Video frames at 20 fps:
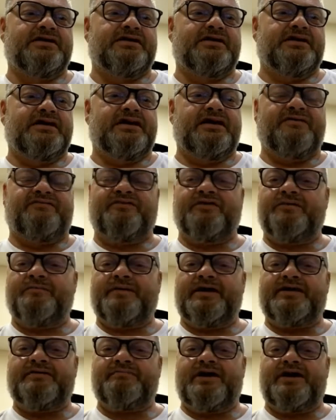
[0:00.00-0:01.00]
If you
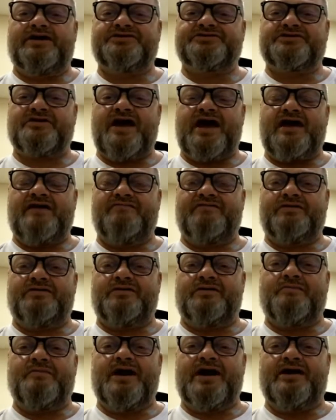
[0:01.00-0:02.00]
make my travel or
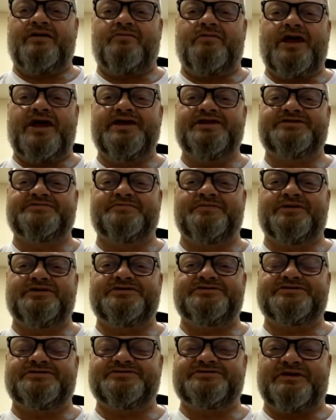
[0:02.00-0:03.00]
my arrangements
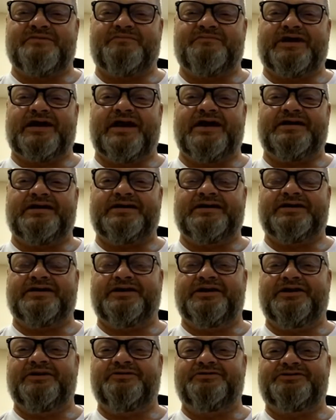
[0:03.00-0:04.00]
or something I need to
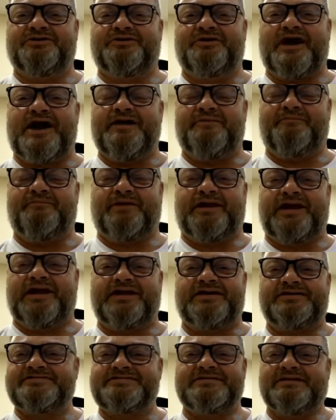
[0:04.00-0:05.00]
do too complex,
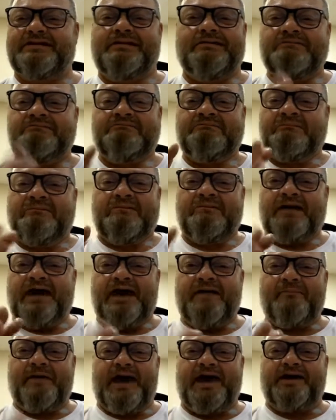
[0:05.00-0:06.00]

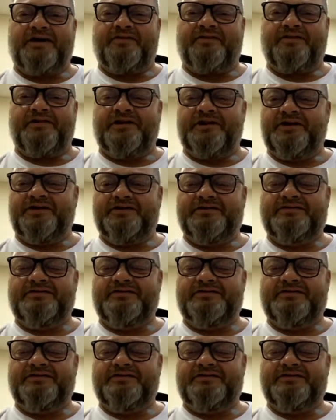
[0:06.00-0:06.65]
I'm out of the deal.